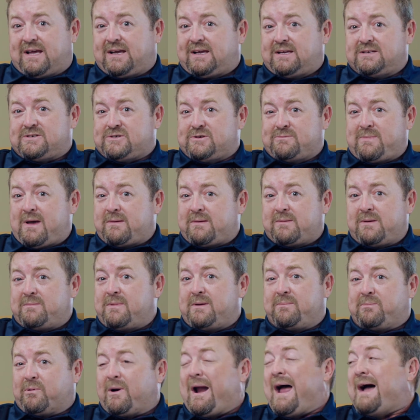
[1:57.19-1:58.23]
like it should maybe
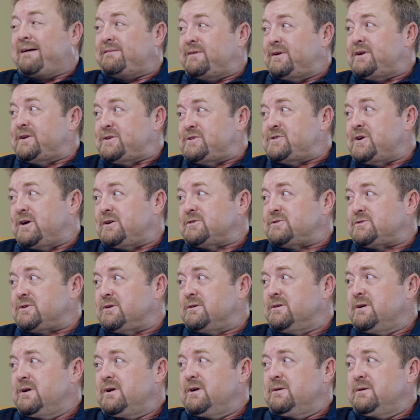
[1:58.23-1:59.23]
be private adjuster,